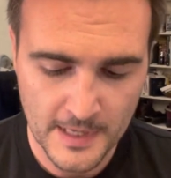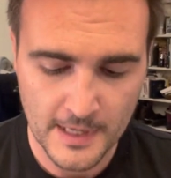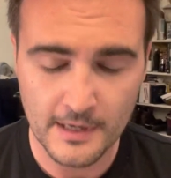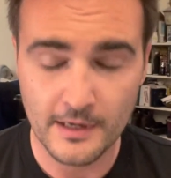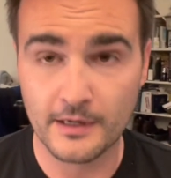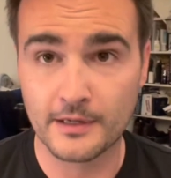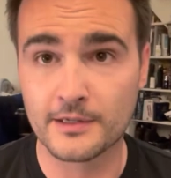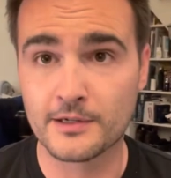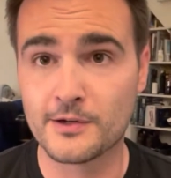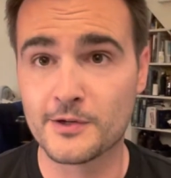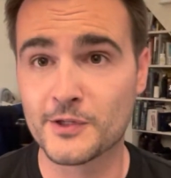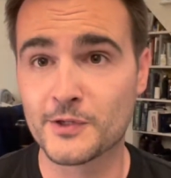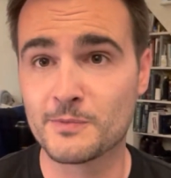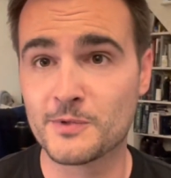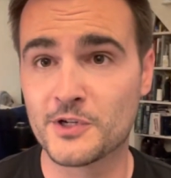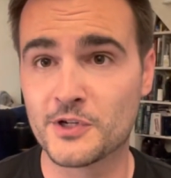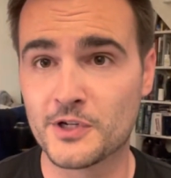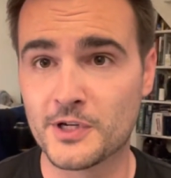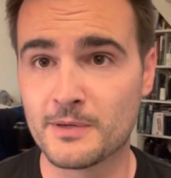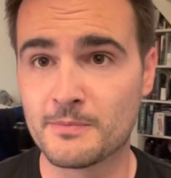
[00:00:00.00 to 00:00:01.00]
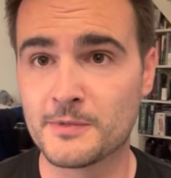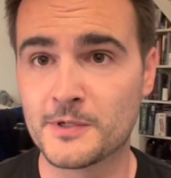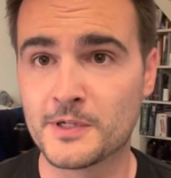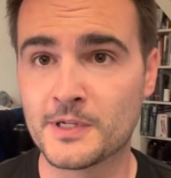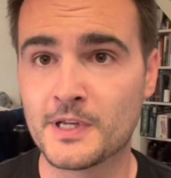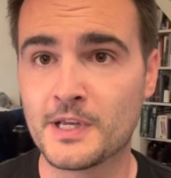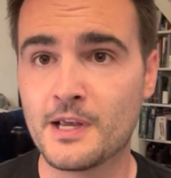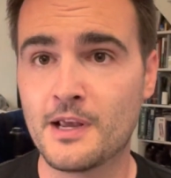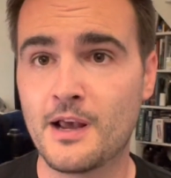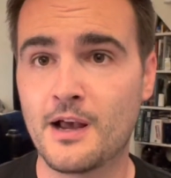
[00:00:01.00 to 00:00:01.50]
It could also be shipped
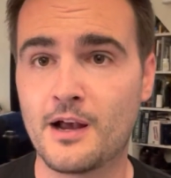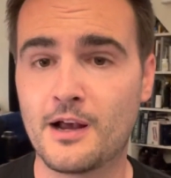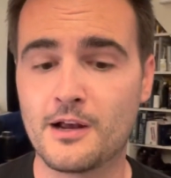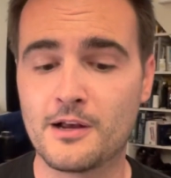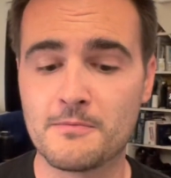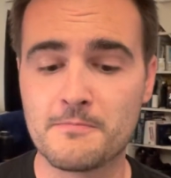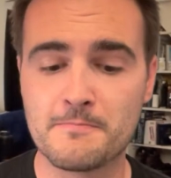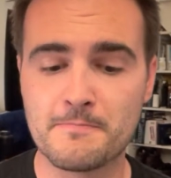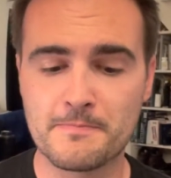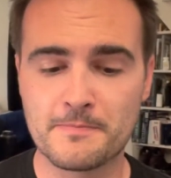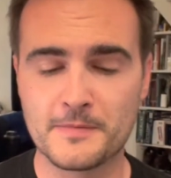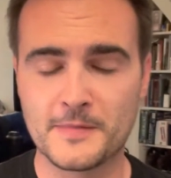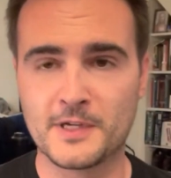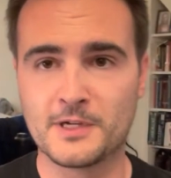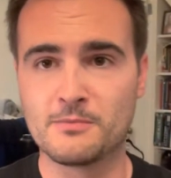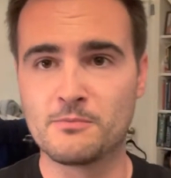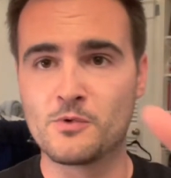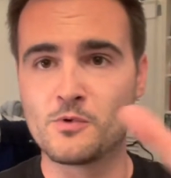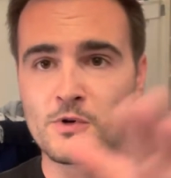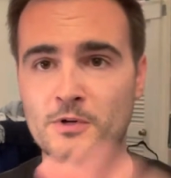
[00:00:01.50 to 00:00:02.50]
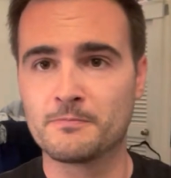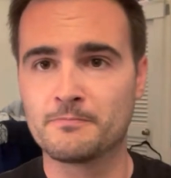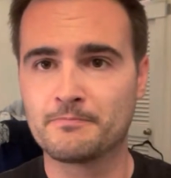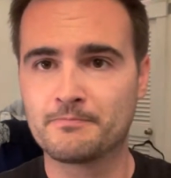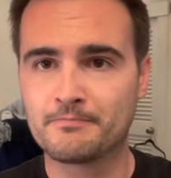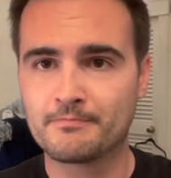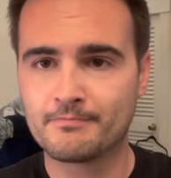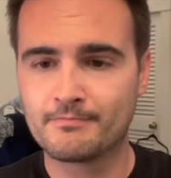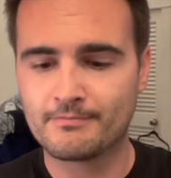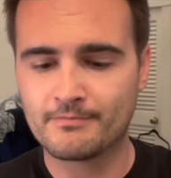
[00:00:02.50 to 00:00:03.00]
in a more
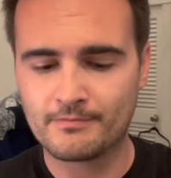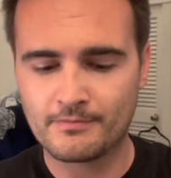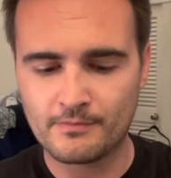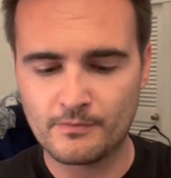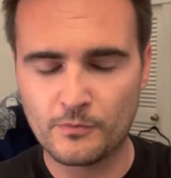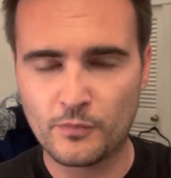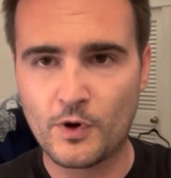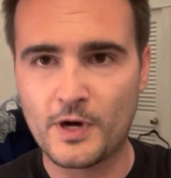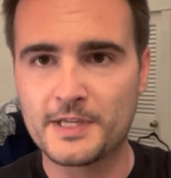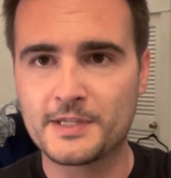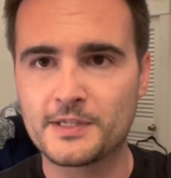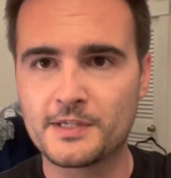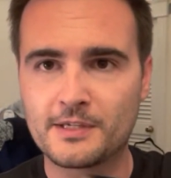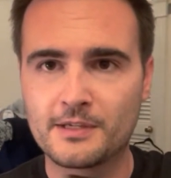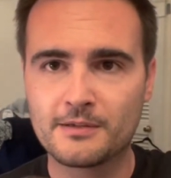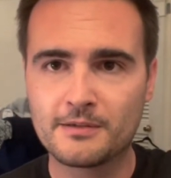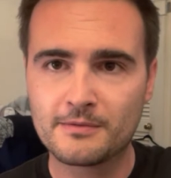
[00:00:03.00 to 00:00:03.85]
pressed